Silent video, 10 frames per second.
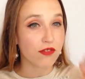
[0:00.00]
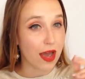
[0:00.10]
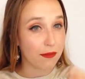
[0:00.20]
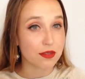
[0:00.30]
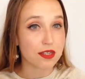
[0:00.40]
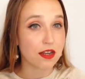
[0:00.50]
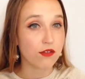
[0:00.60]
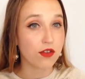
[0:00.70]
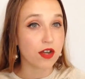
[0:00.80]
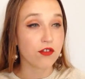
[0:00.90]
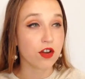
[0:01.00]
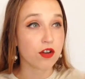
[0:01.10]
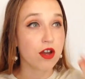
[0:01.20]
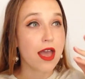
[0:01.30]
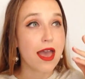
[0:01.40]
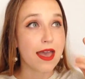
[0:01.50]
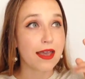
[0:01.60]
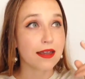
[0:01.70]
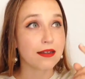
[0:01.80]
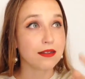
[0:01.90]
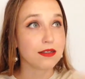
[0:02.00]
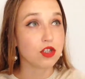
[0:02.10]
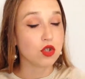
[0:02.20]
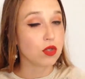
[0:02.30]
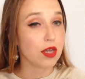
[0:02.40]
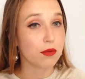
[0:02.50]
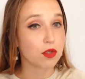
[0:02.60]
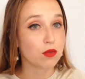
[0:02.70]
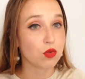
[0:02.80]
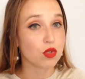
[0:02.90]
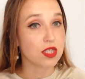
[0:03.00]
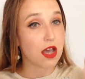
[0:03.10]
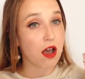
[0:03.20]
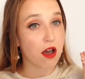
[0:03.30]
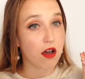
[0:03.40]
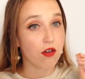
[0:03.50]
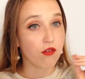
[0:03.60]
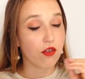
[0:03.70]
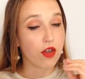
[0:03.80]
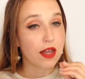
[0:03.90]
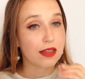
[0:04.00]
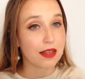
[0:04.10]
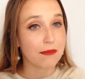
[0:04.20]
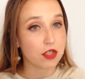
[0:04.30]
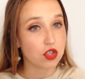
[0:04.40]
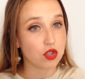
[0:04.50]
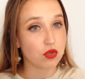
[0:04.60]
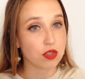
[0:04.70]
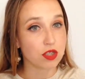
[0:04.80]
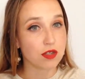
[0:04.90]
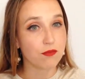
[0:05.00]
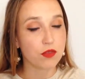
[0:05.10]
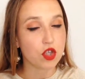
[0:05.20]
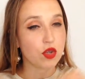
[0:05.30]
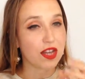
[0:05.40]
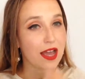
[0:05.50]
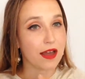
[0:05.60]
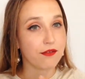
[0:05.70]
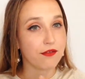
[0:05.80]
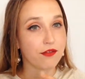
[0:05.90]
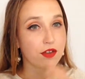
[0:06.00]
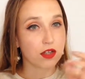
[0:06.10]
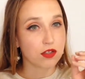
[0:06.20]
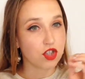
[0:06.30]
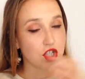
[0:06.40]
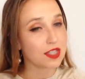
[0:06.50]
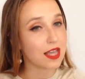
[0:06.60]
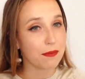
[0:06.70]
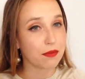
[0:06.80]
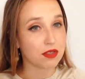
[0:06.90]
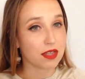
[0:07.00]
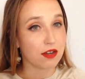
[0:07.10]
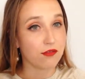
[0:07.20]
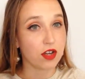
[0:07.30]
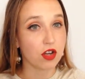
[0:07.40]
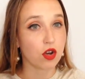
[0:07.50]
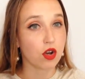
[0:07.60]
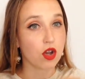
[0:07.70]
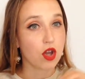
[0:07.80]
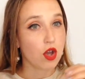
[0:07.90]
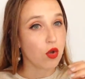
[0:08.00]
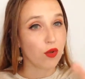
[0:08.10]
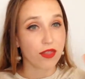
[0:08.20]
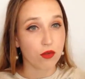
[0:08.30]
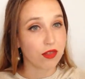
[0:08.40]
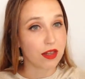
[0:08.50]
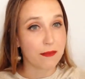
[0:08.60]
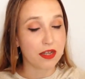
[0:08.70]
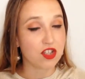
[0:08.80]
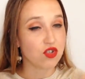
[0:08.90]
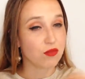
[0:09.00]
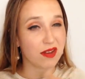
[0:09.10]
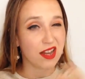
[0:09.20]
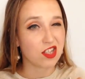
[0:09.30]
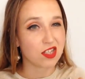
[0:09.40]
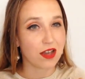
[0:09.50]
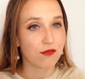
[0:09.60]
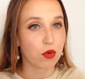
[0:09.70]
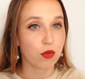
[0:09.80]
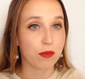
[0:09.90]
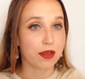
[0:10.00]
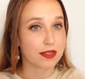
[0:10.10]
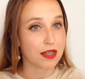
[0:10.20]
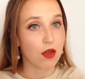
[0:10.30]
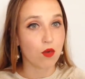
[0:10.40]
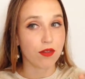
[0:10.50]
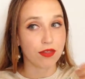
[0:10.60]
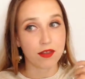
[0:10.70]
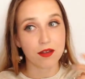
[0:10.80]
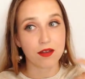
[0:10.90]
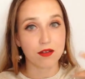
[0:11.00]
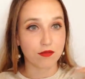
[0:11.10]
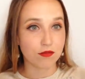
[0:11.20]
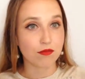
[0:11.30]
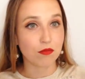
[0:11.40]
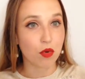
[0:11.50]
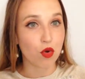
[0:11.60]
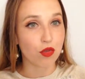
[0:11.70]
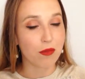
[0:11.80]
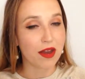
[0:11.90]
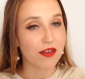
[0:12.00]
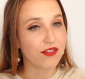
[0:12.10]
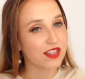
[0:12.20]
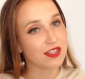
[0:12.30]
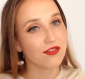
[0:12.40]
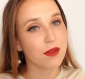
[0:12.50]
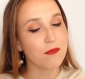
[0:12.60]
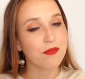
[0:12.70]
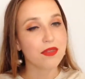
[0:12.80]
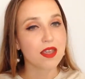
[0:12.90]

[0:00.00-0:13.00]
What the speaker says: of apple cider vinegar and 2 tablespoons of lemon juice. You can have just the apple cider vinegar without the lemon juice, but I just have both because I want the both benefits of them.